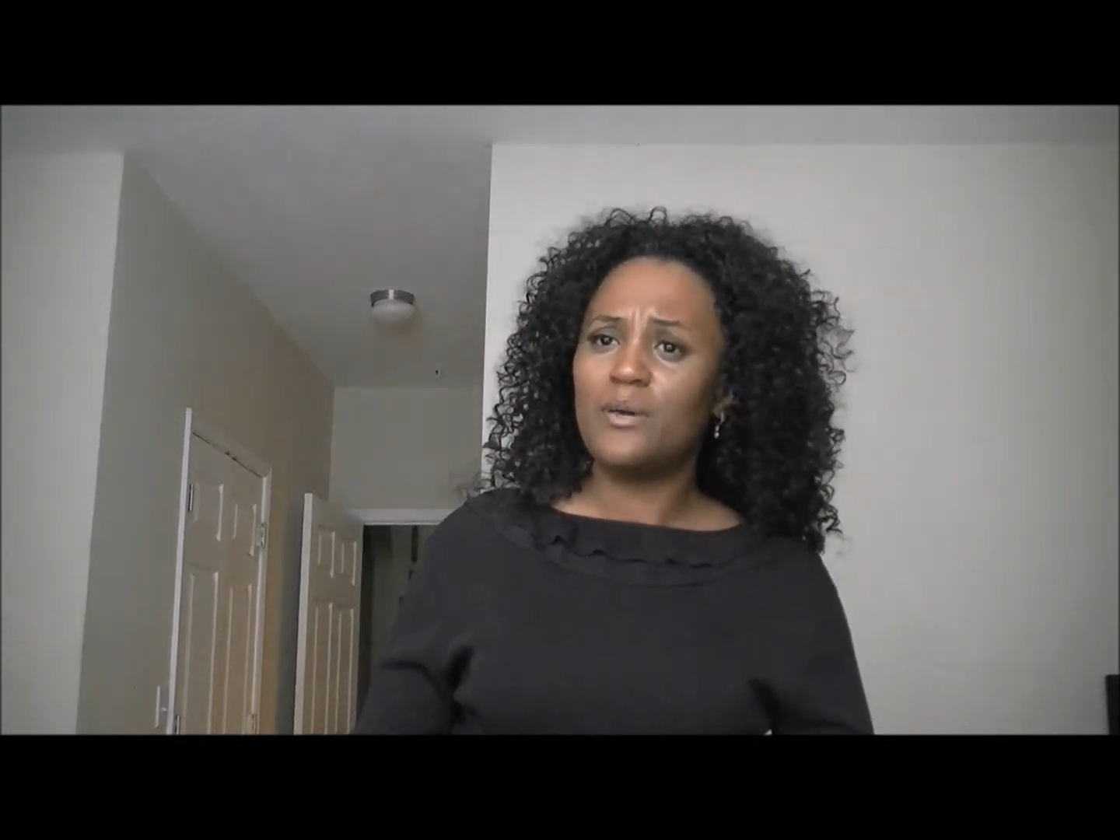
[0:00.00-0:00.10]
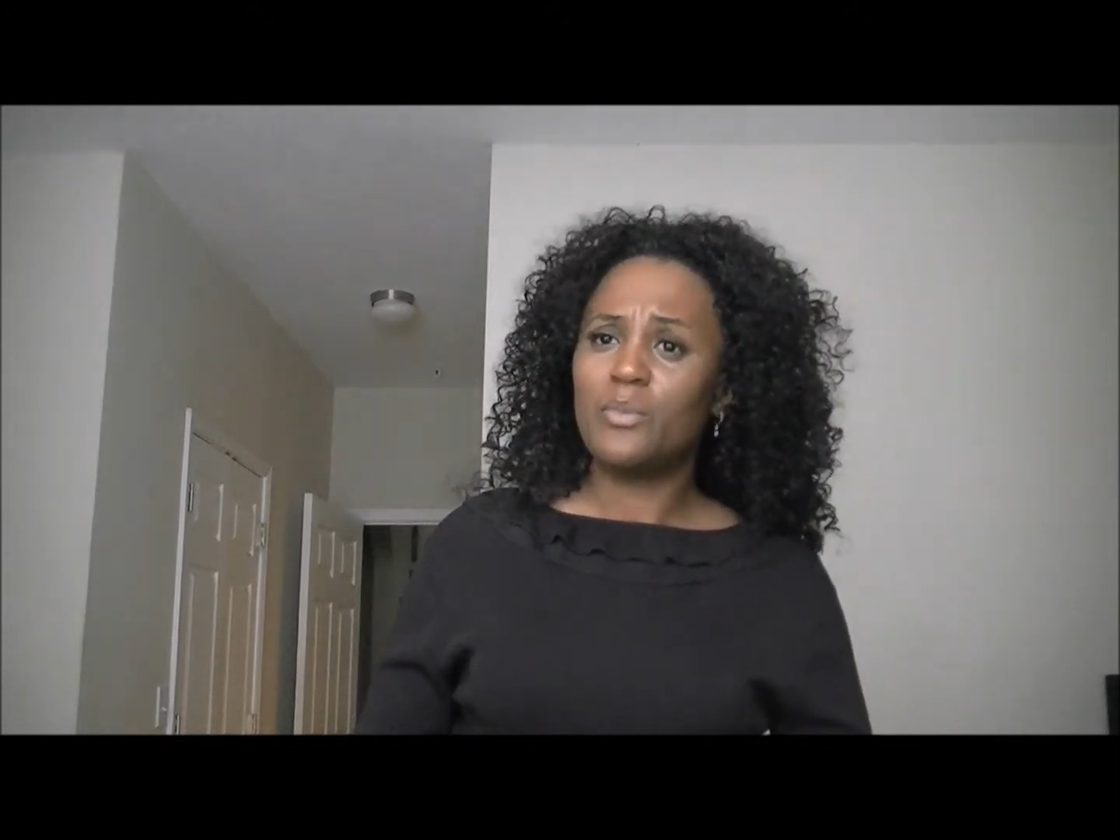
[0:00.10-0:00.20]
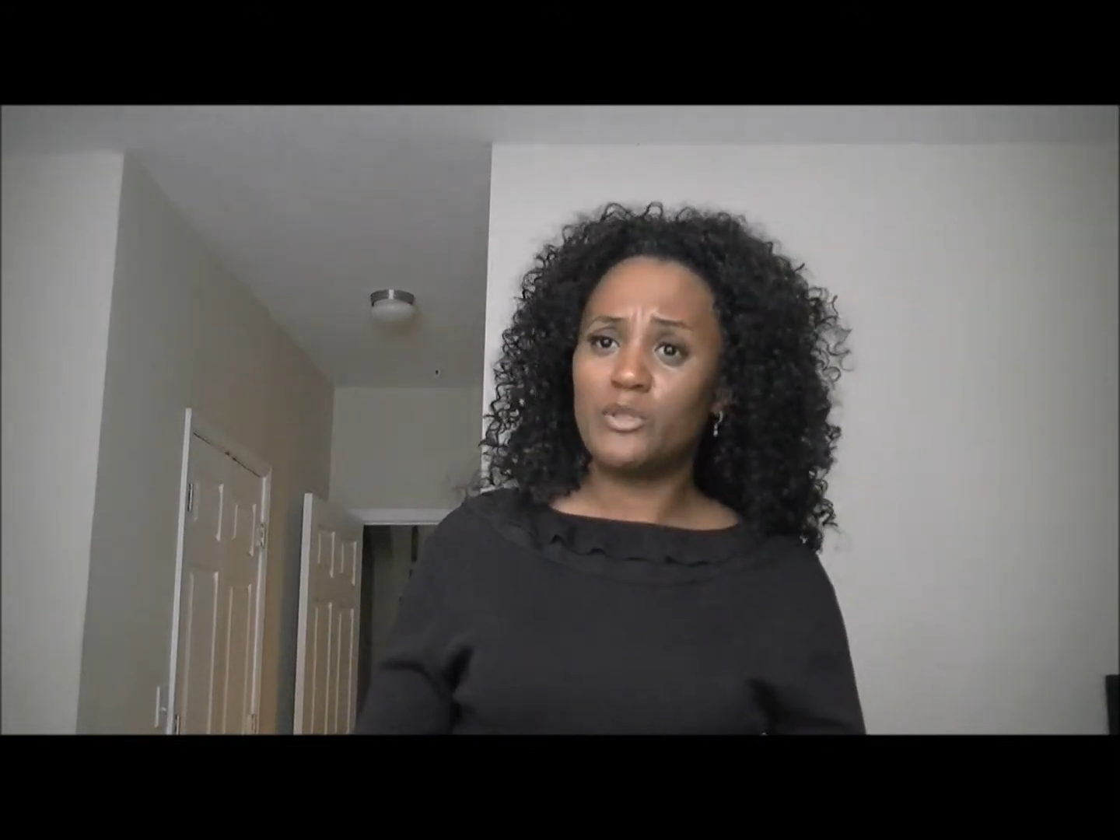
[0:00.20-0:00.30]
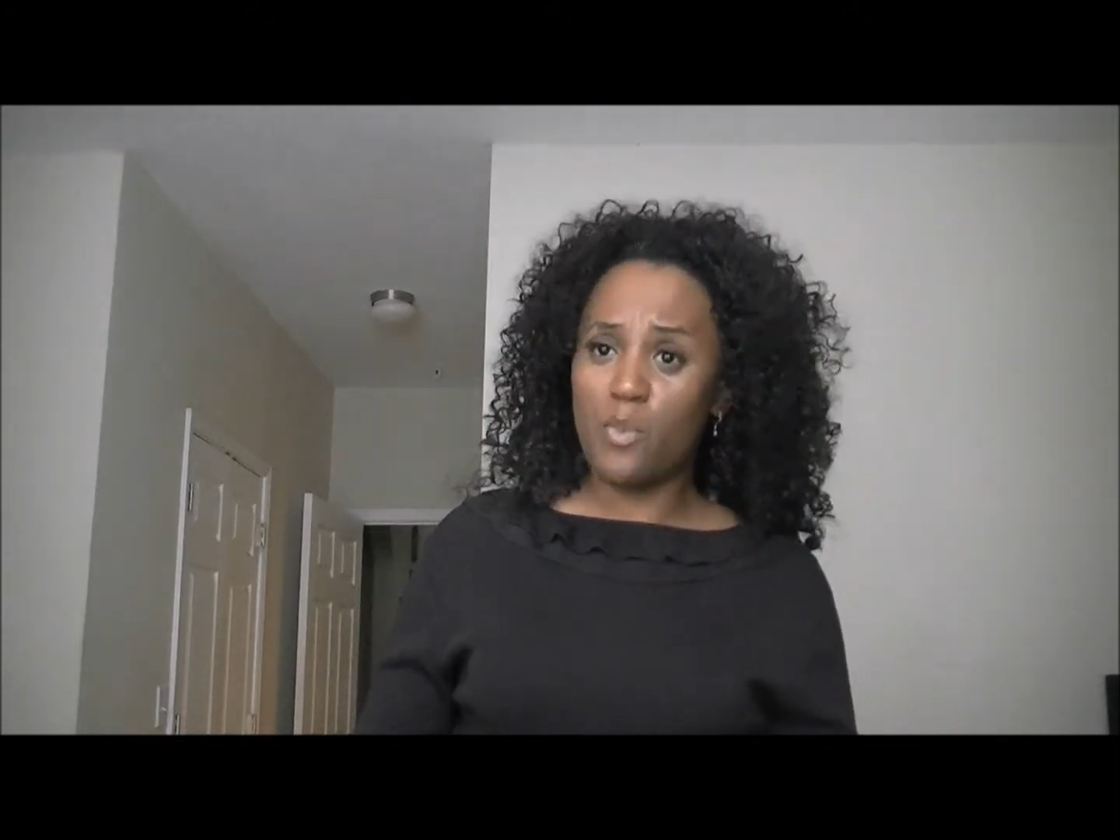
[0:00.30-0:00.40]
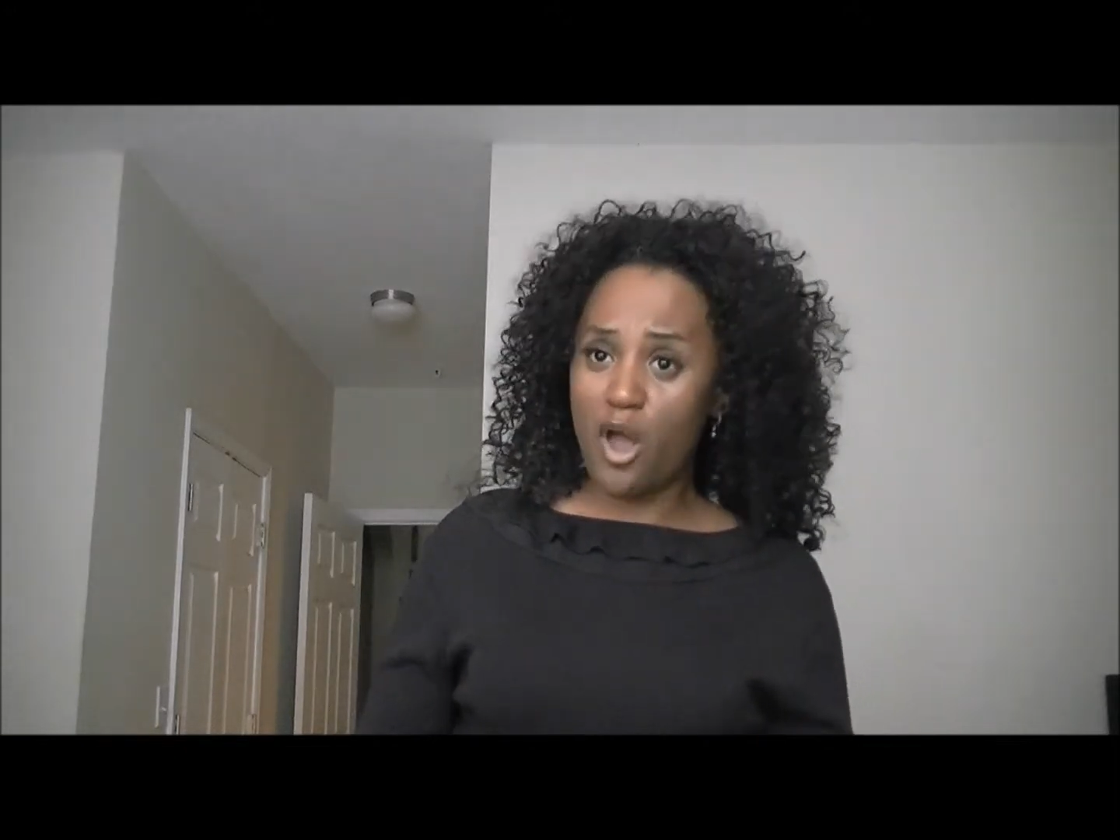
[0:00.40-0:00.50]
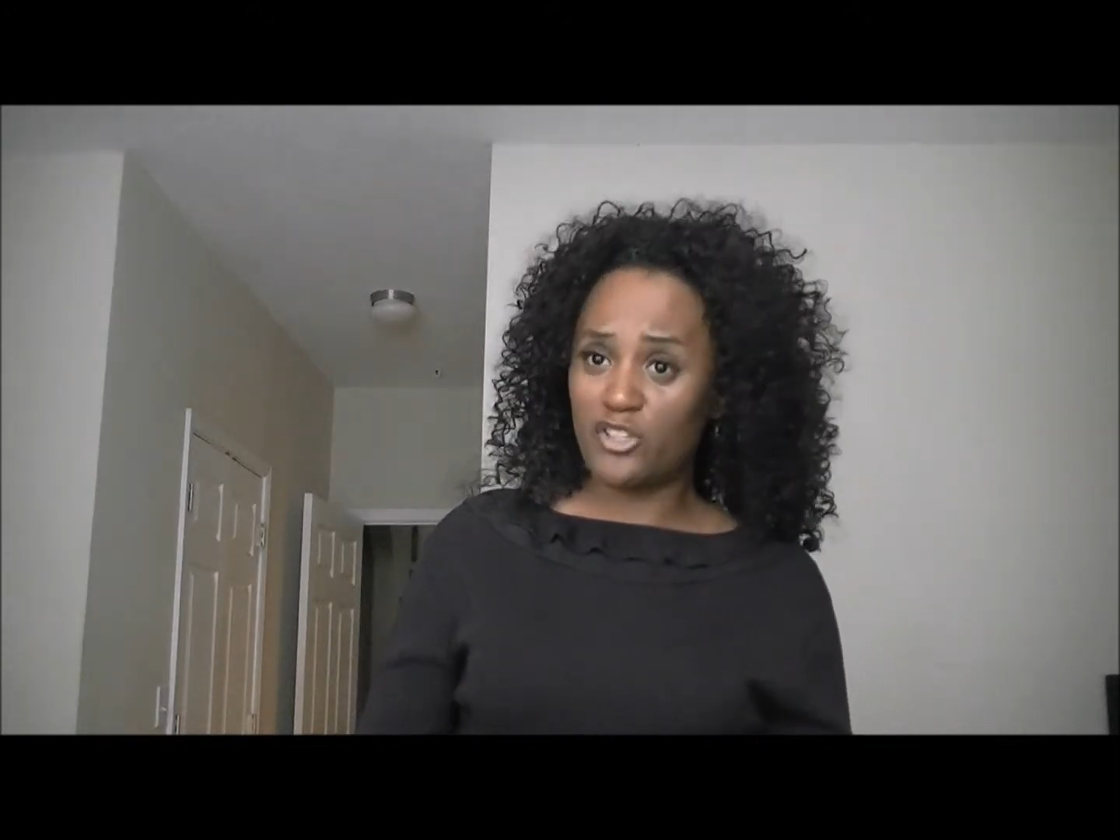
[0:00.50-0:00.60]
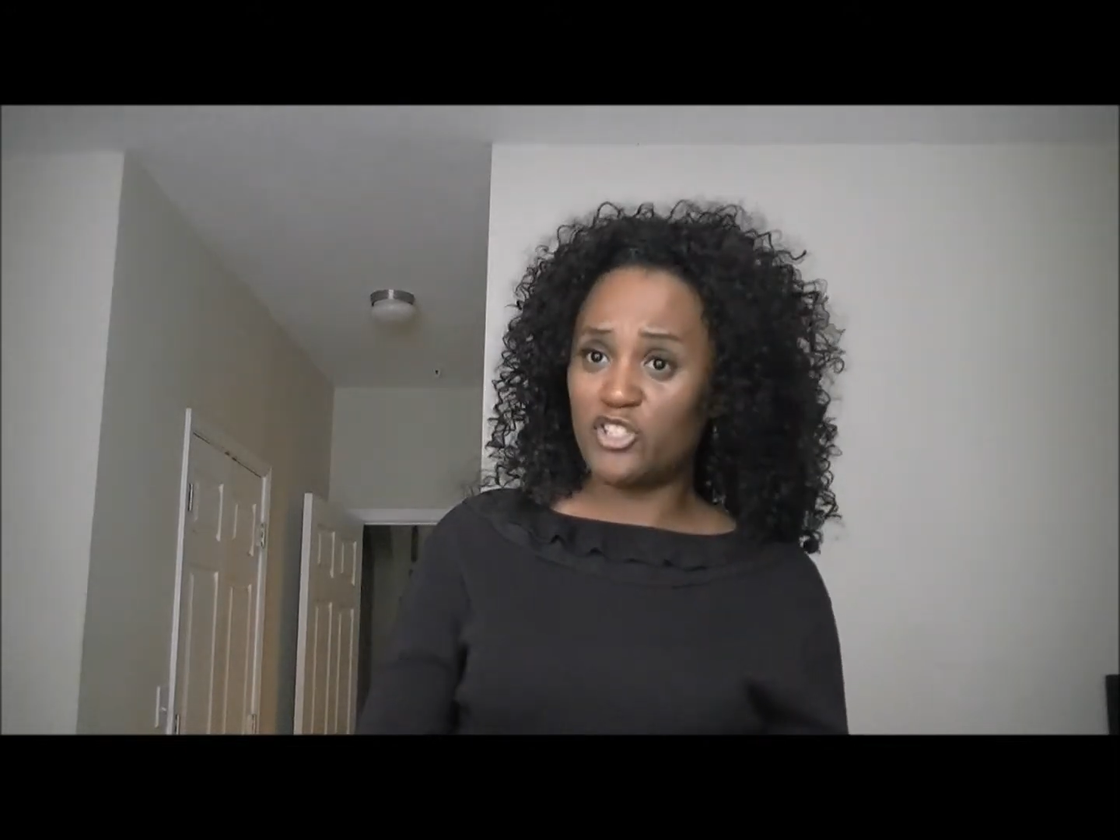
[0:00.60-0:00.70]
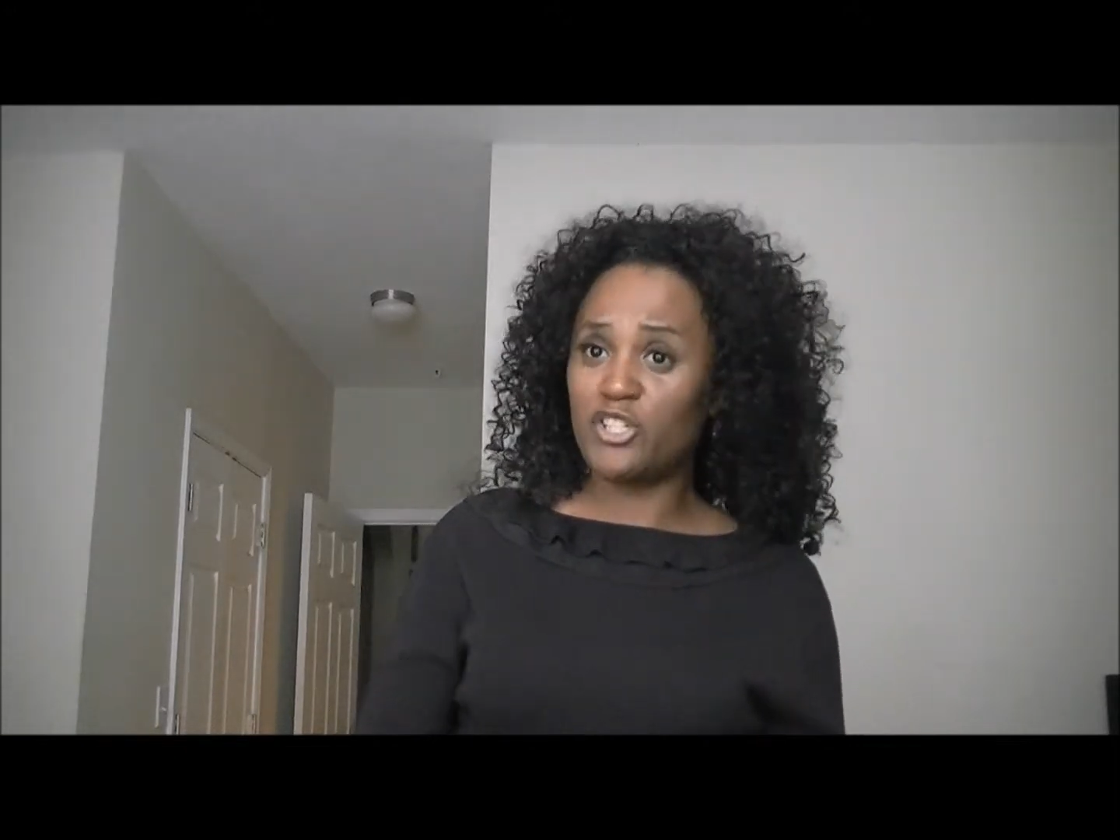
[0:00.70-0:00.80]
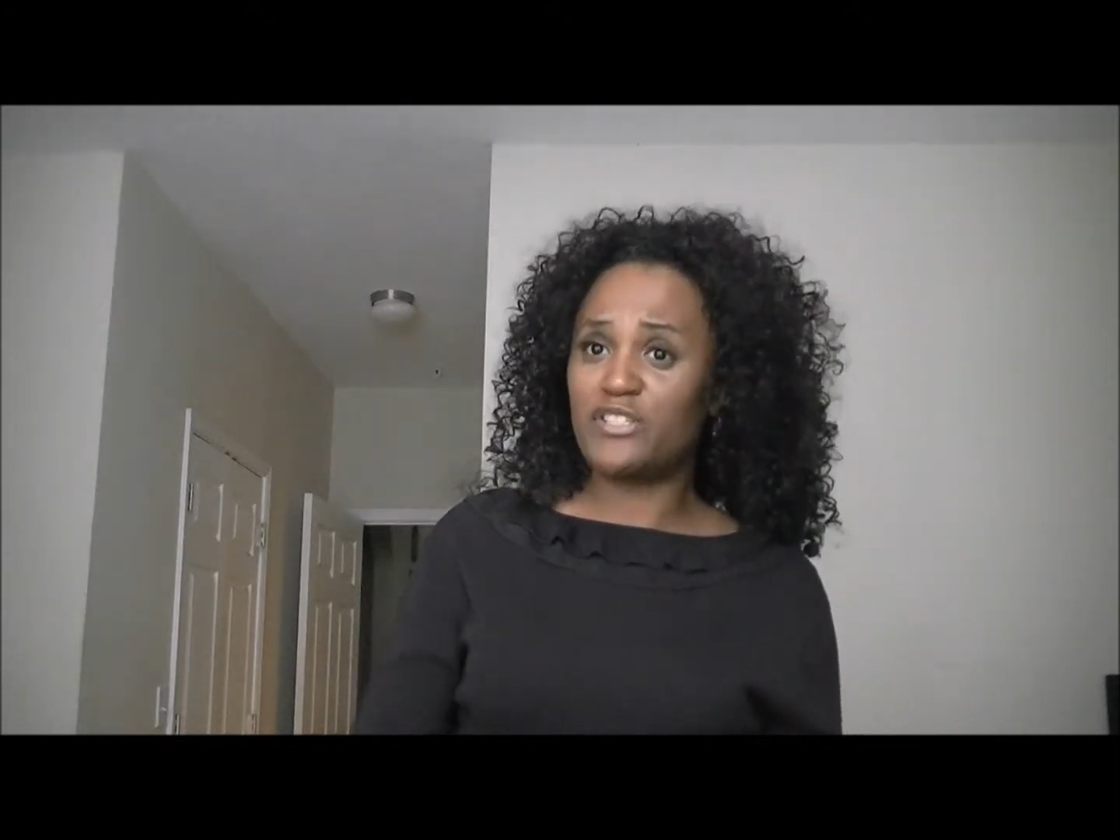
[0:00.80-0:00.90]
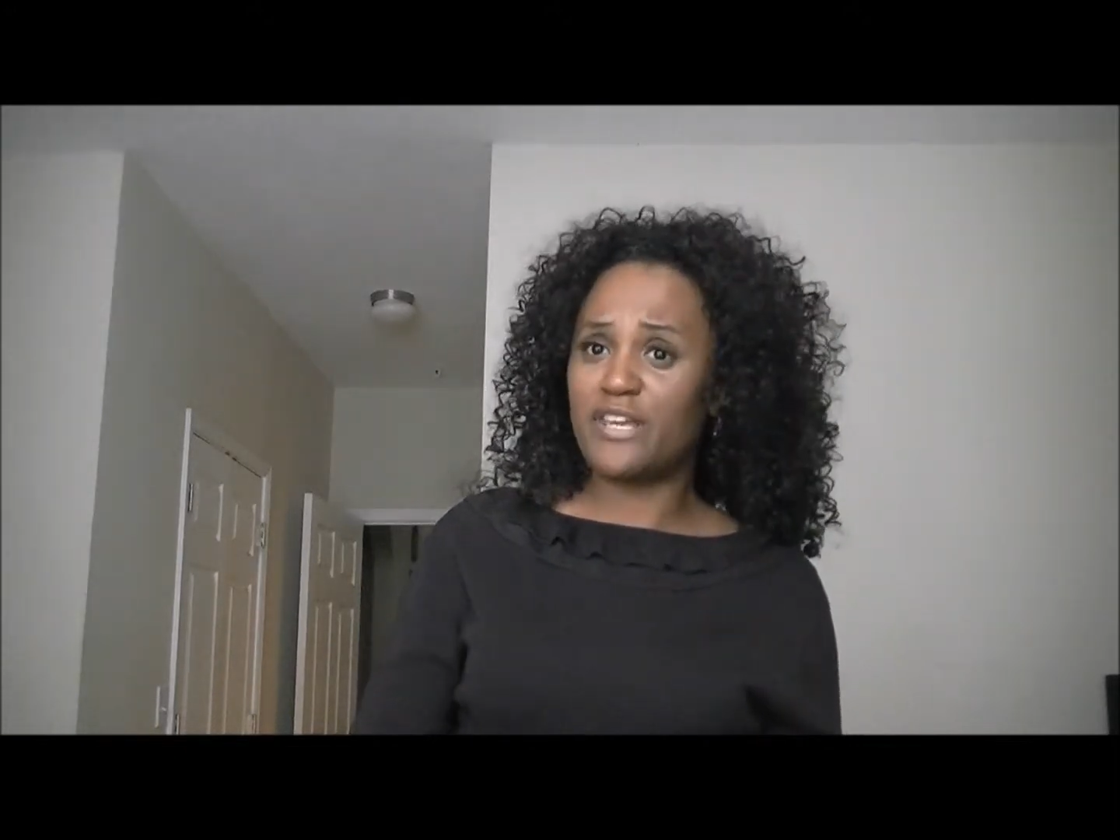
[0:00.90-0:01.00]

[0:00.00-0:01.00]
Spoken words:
but Mark should